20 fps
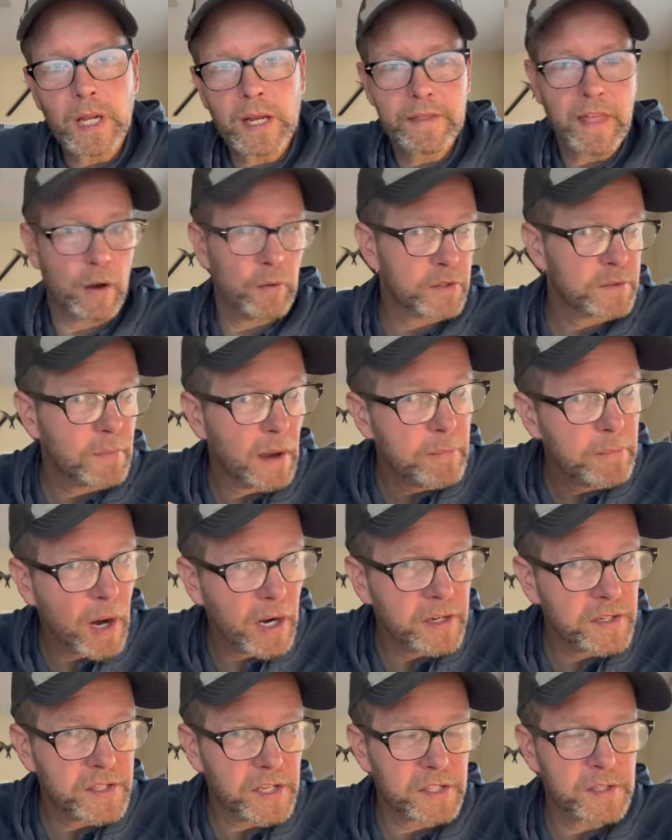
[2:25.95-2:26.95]
That was my
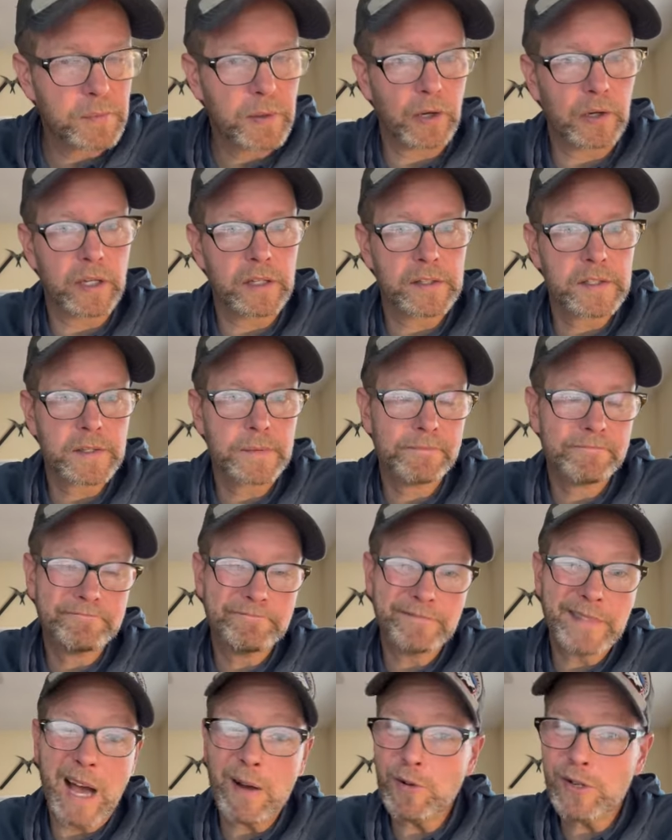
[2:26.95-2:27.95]
buddy's experience.
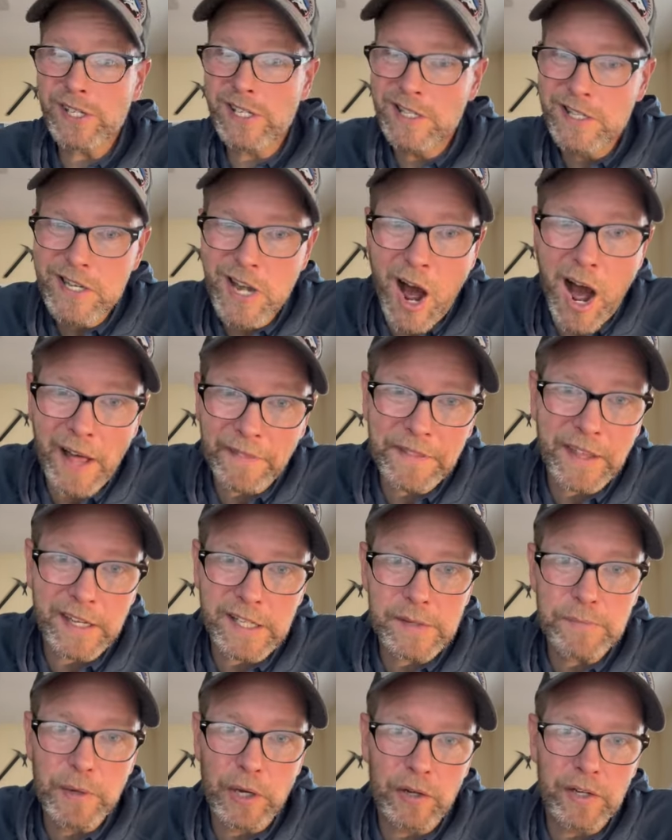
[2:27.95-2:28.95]
That was not the
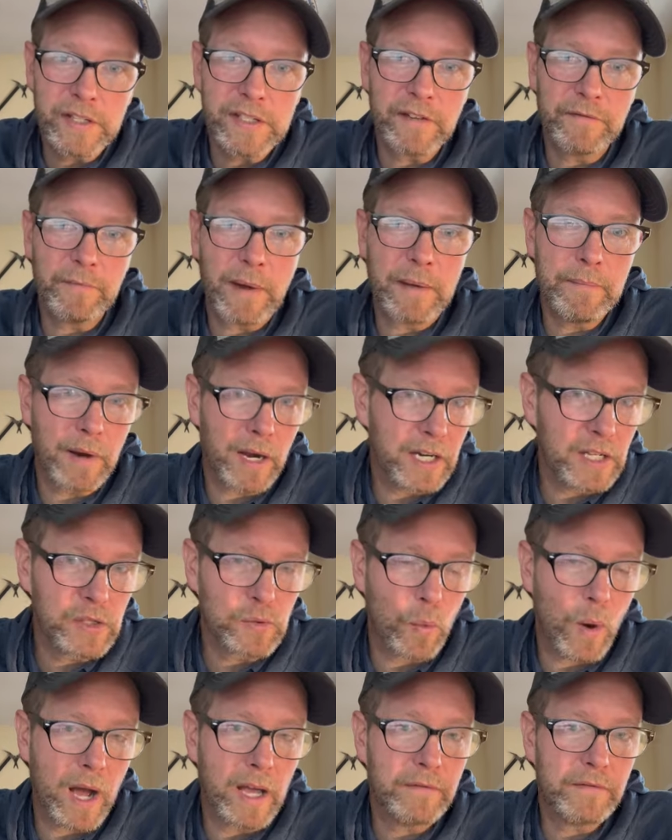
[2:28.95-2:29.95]
experience of my buddy's
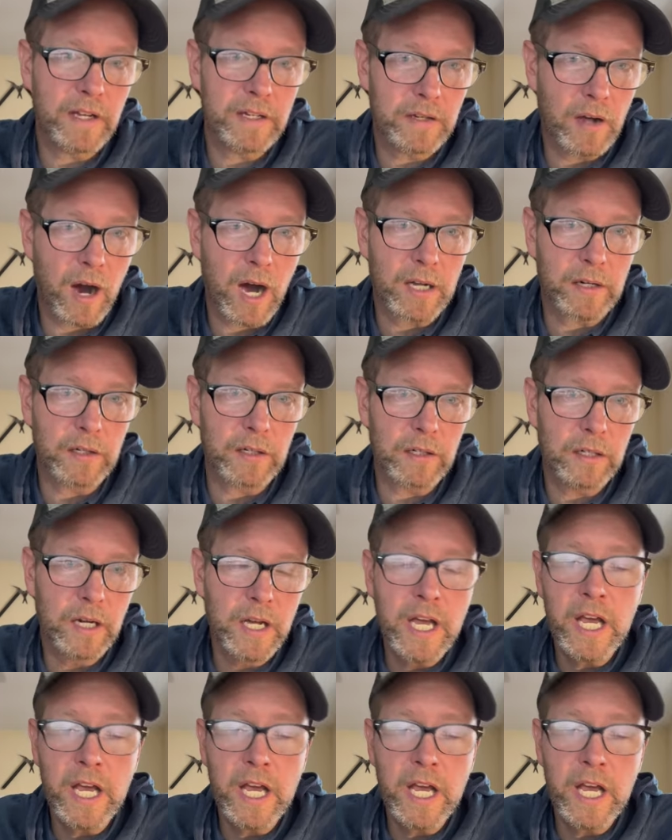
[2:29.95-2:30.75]
wife and daughter.